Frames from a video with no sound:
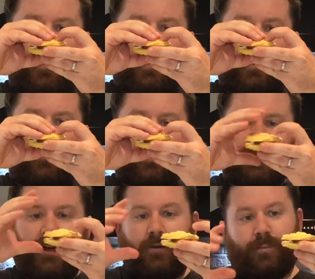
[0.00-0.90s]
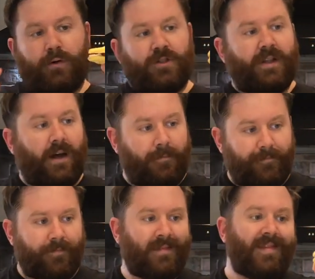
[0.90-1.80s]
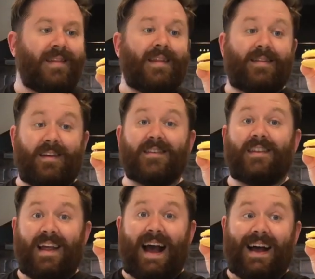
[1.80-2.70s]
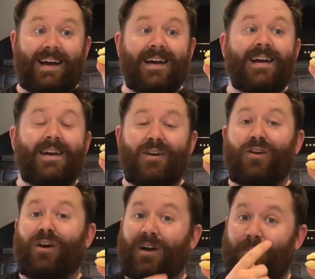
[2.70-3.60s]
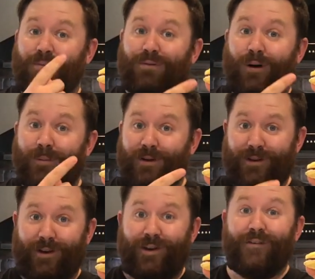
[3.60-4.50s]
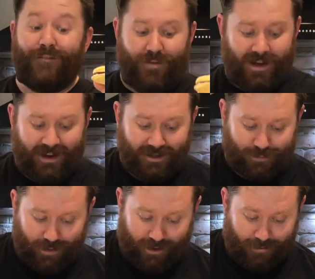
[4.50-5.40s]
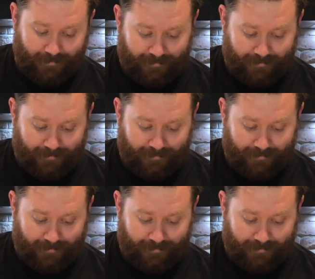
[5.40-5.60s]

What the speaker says: and give them a gentle push down. Doesn't that look like a proper good Viennese whirl?